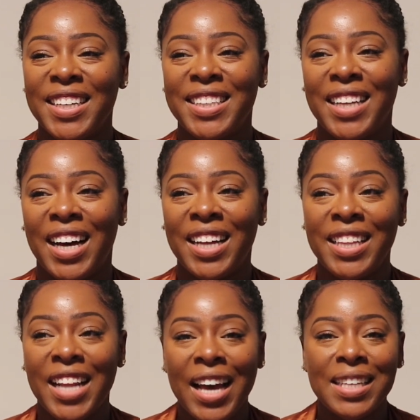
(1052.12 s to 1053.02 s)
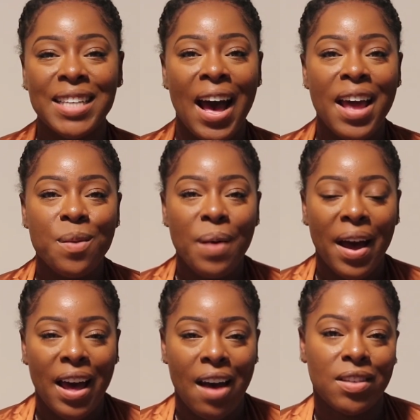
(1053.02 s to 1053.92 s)
The next item
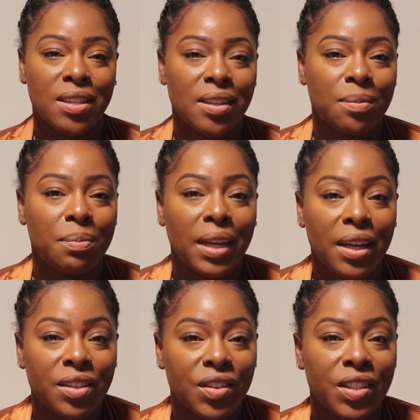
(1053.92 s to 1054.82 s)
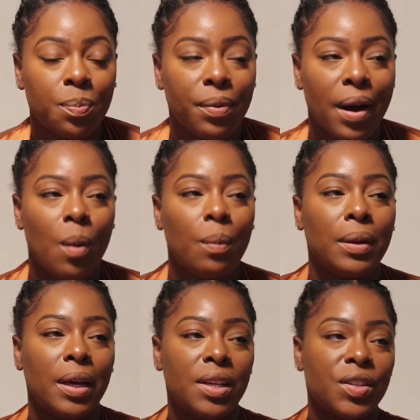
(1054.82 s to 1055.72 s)
I have is this blazer. It's brown
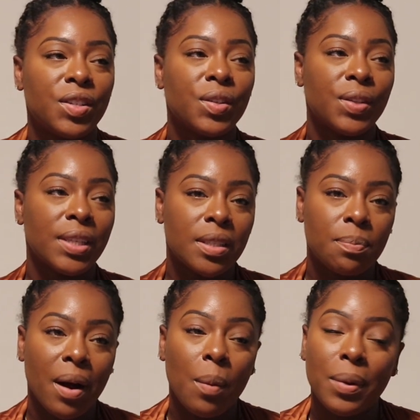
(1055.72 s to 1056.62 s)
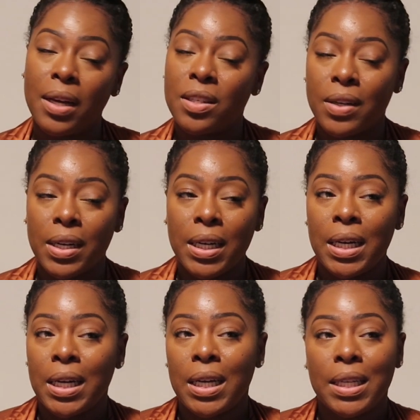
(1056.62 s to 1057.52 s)
blazer. So this brown blazer,
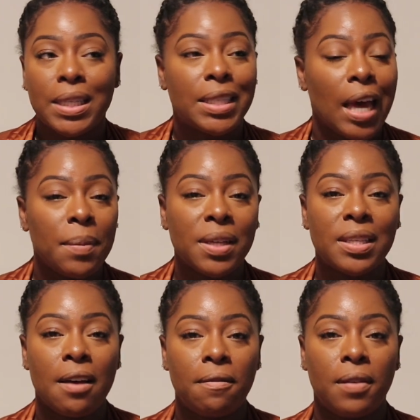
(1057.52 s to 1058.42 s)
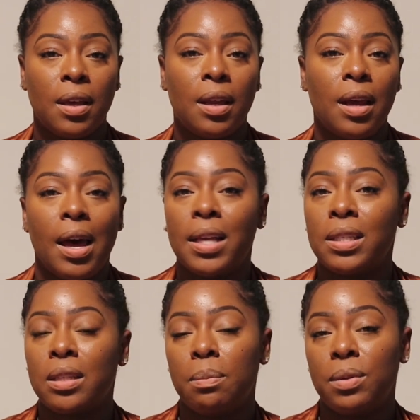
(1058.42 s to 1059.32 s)
same exact fit
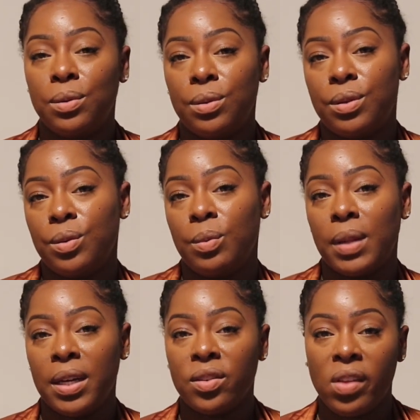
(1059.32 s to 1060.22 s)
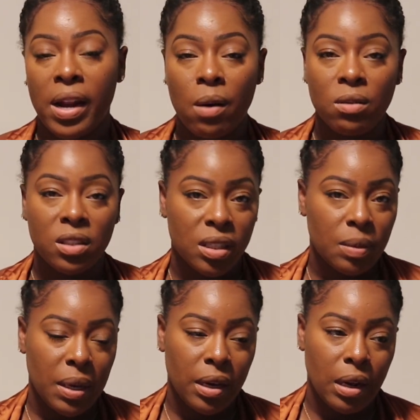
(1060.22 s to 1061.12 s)
as the blue suit blazer that I was just
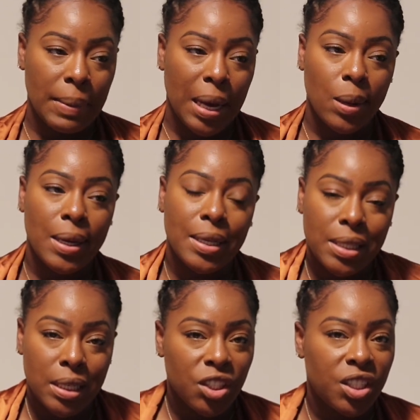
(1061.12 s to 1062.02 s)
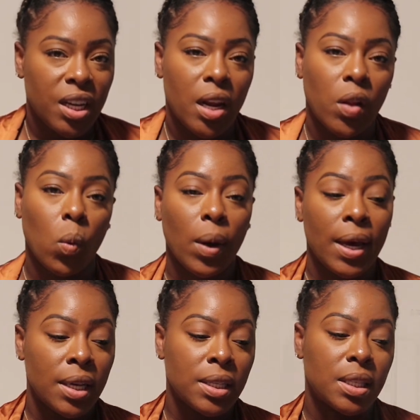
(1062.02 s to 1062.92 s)
speaking about. It's cinched in the
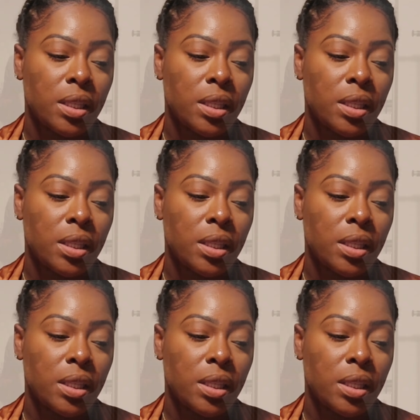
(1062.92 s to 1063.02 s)
waist.